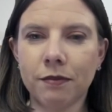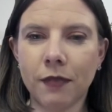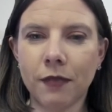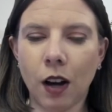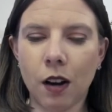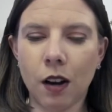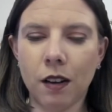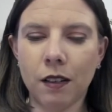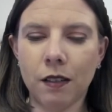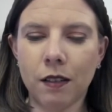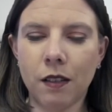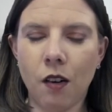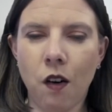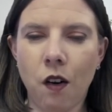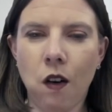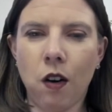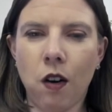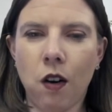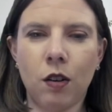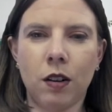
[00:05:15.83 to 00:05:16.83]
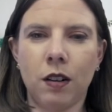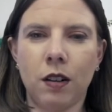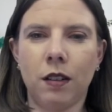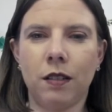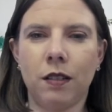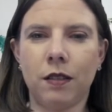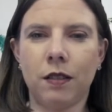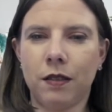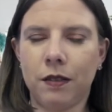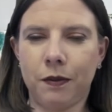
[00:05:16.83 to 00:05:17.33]
And let us know
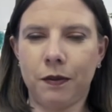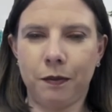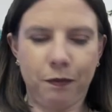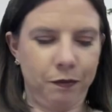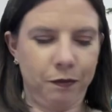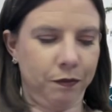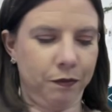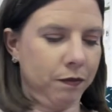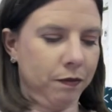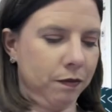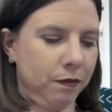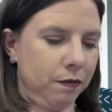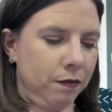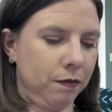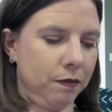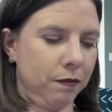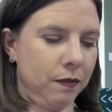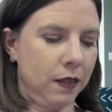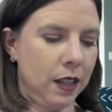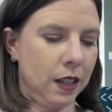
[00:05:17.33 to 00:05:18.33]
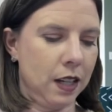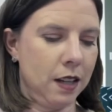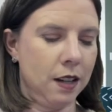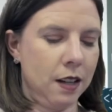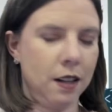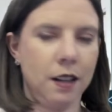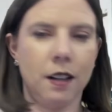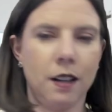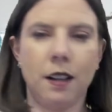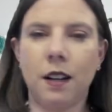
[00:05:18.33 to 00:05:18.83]
what part of the world.
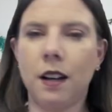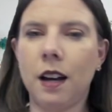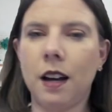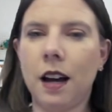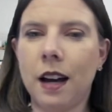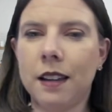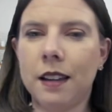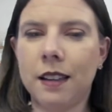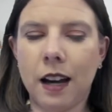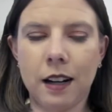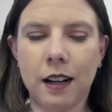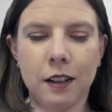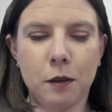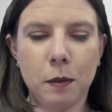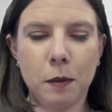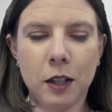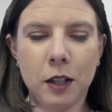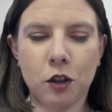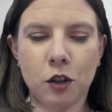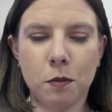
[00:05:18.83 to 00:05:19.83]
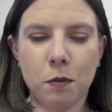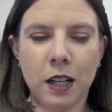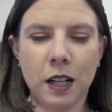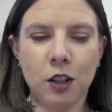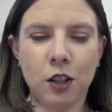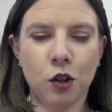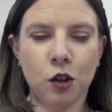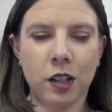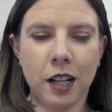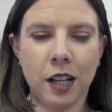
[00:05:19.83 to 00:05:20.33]
And that is me just
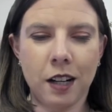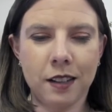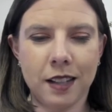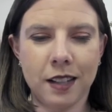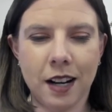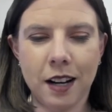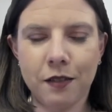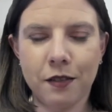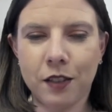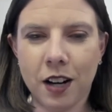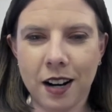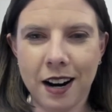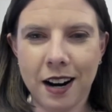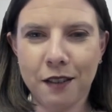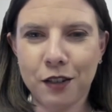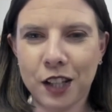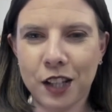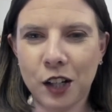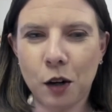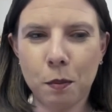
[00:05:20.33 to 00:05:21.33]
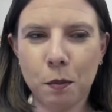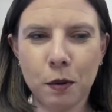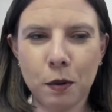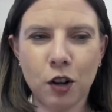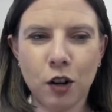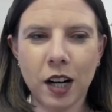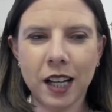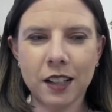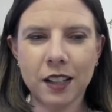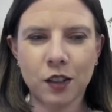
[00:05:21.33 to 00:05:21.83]
making sure there that I've got everything up and
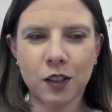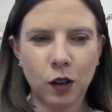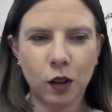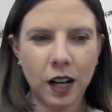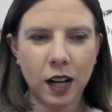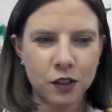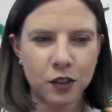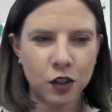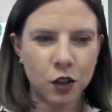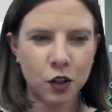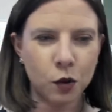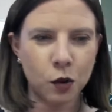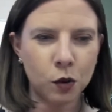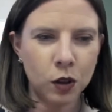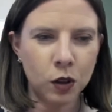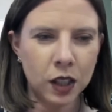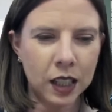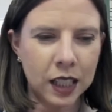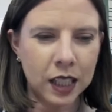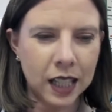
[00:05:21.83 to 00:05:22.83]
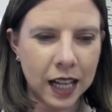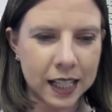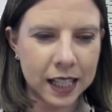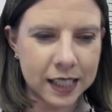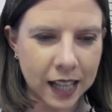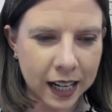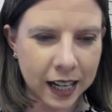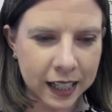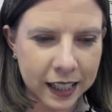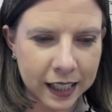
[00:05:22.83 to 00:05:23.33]
running. So let us know
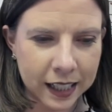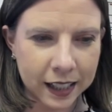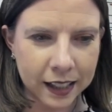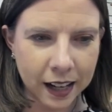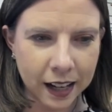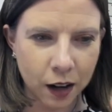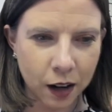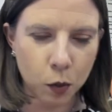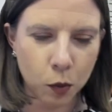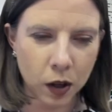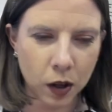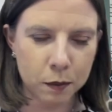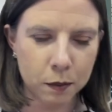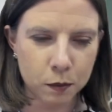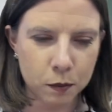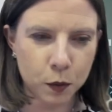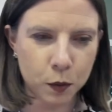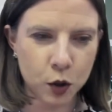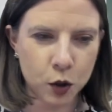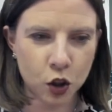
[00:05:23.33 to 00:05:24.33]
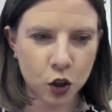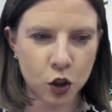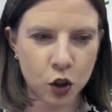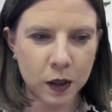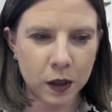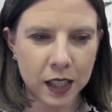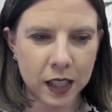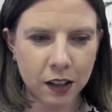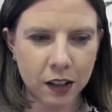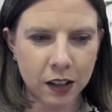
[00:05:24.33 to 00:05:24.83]
exactly now. What I was just
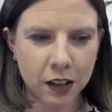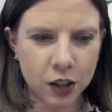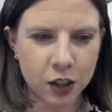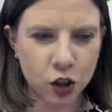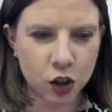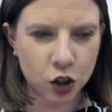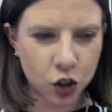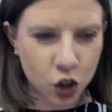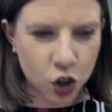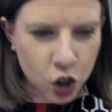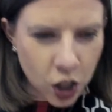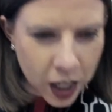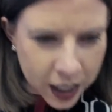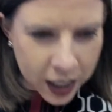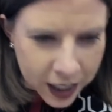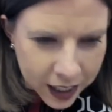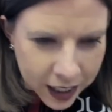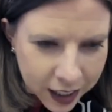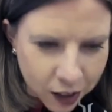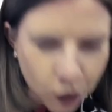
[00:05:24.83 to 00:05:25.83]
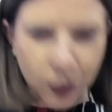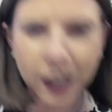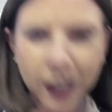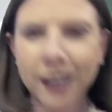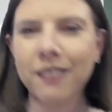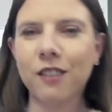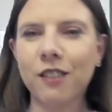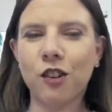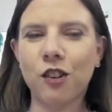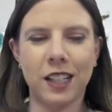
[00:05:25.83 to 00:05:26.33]
doing there is just checking.
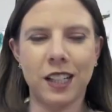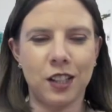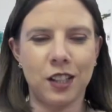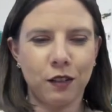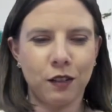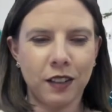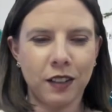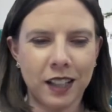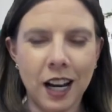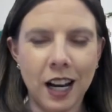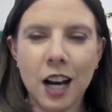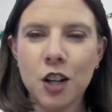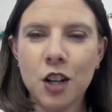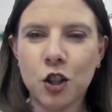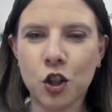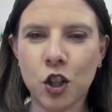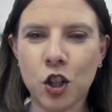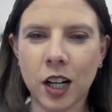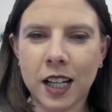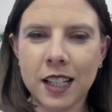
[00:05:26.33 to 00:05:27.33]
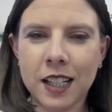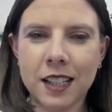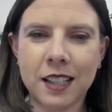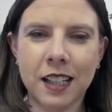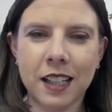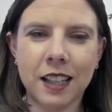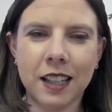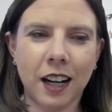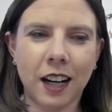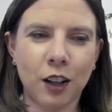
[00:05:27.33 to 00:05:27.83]
Okay, great stuff. Just checking to
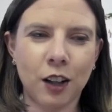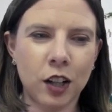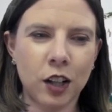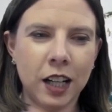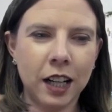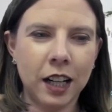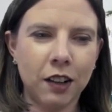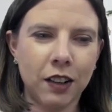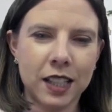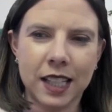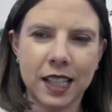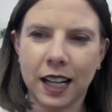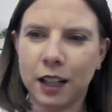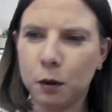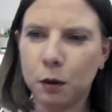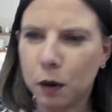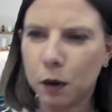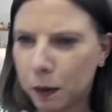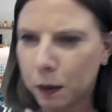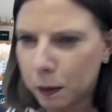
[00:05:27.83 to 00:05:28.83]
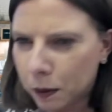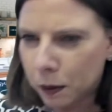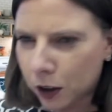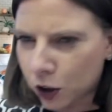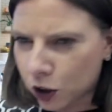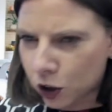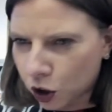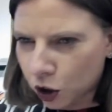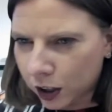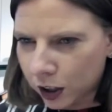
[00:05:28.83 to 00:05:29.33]
see that I could hear exactly where people are
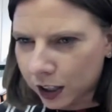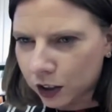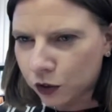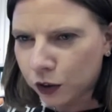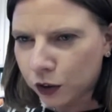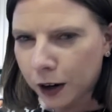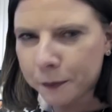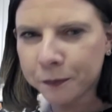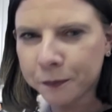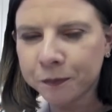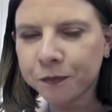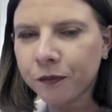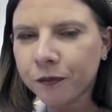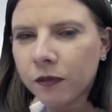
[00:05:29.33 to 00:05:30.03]
joining us from.